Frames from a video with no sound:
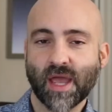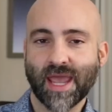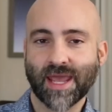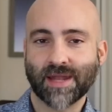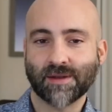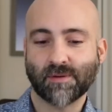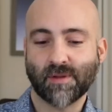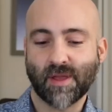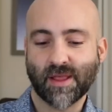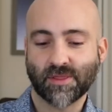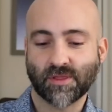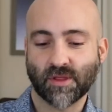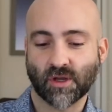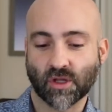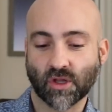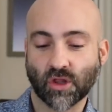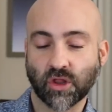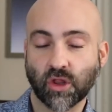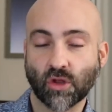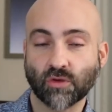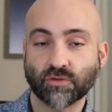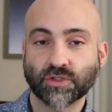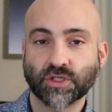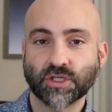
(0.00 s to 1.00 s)
And the
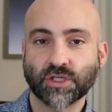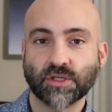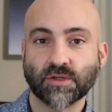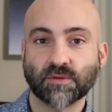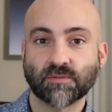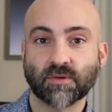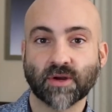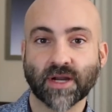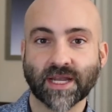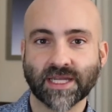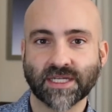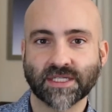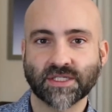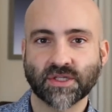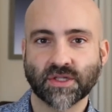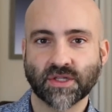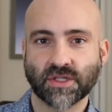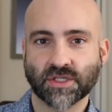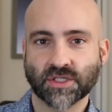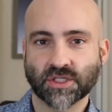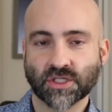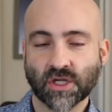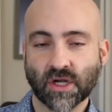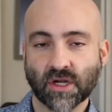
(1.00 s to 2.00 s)
closer you bring it to
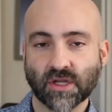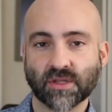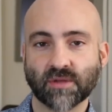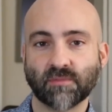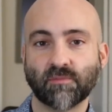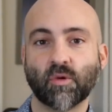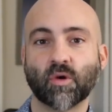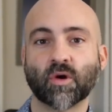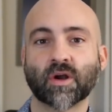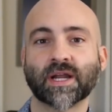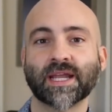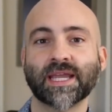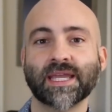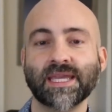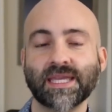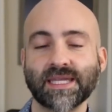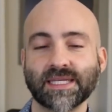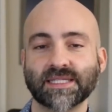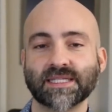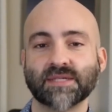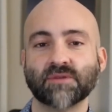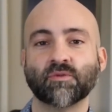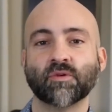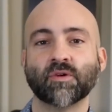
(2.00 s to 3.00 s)
the star, the more
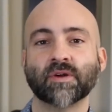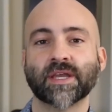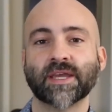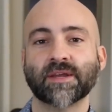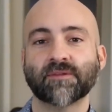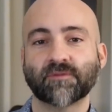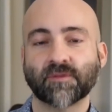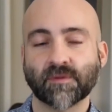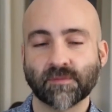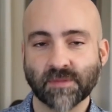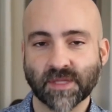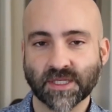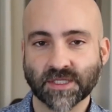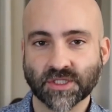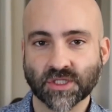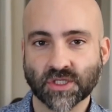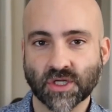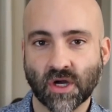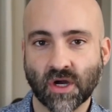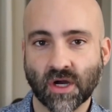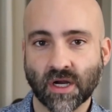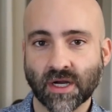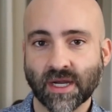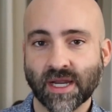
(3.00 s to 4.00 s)
heat it will get from the
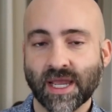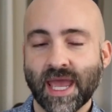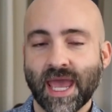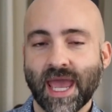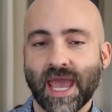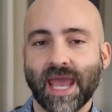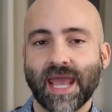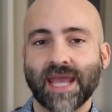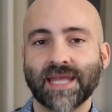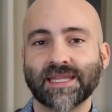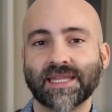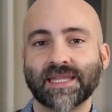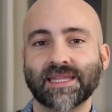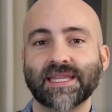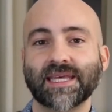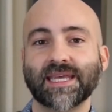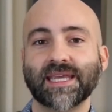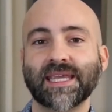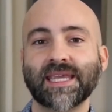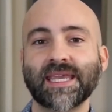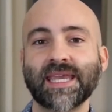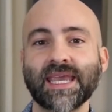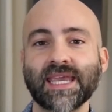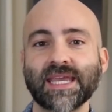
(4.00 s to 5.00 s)
star, and then the
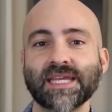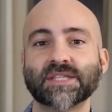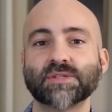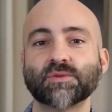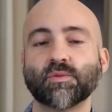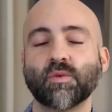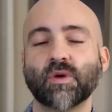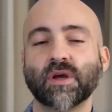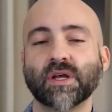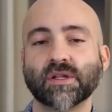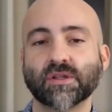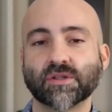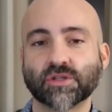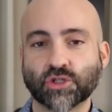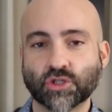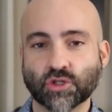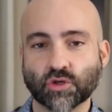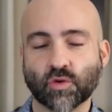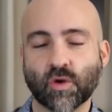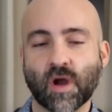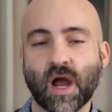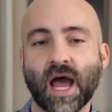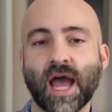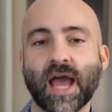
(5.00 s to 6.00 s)
heat will
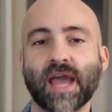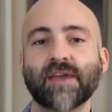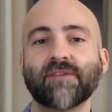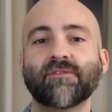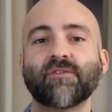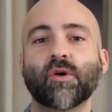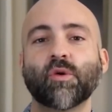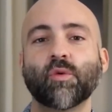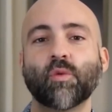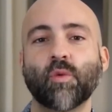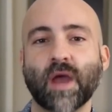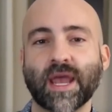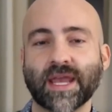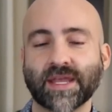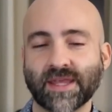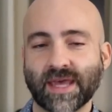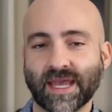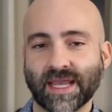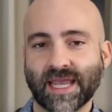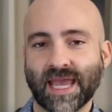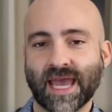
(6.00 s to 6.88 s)
drive away that